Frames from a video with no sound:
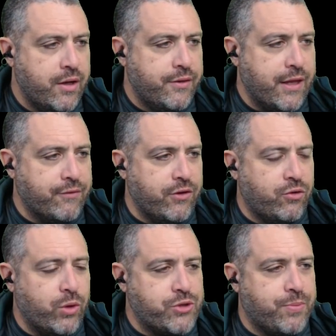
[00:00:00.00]
Thank you for the
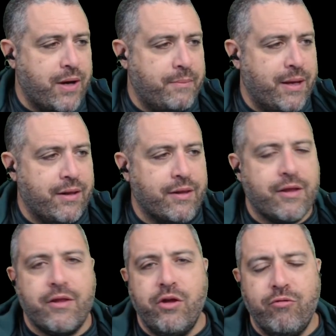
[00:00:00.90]
Twitch Prime, man.
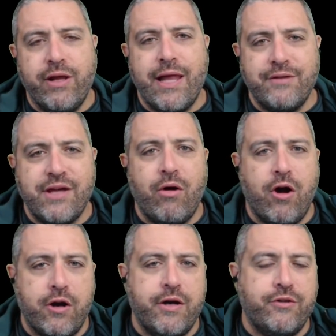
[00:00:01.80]
You realize how
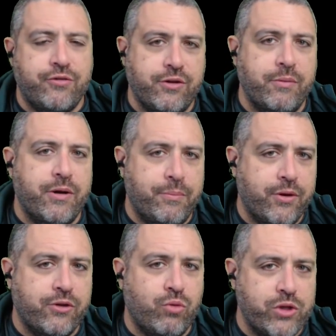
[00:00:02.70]
hard it is for somebody to
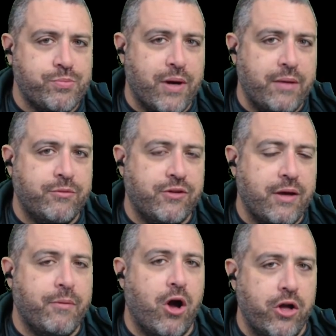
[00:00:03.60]
put a Twitch Prime
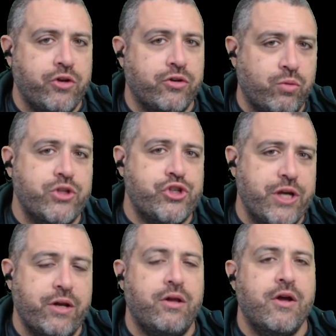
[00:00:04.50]
sub on your Twitch
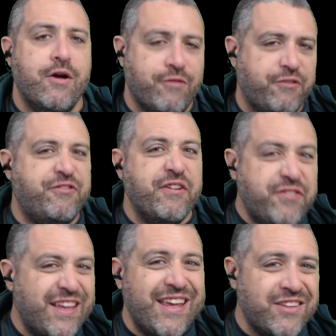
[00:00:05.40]
channel for
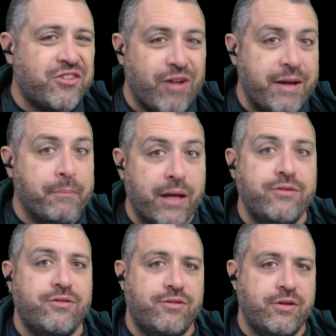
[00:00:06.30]
15 straight
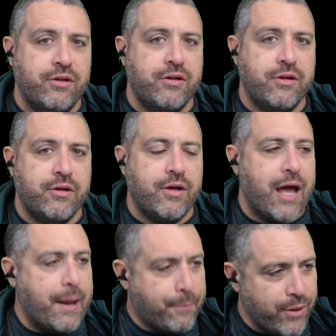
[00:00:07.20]
months?
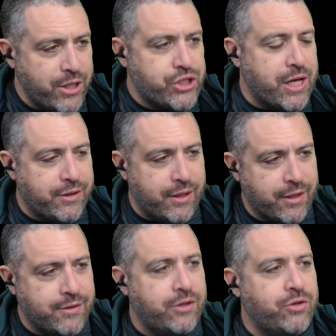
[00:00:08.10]
I appreciate the
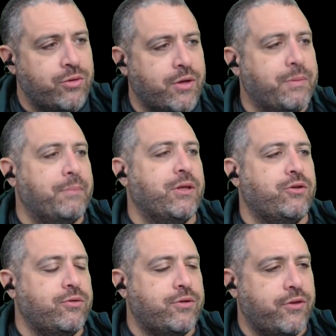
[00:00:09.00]
continued commitment,
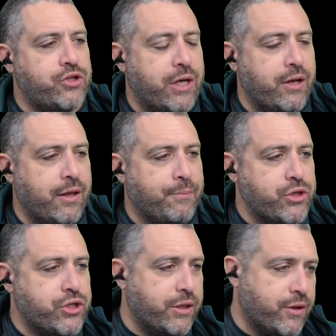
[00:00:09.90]
dude, to the channel. I
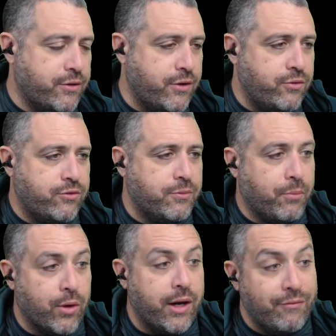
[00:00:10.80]
appreciate the continued
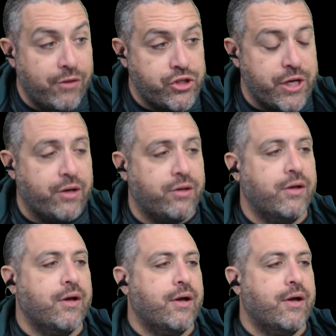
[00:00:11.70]
support of the channel.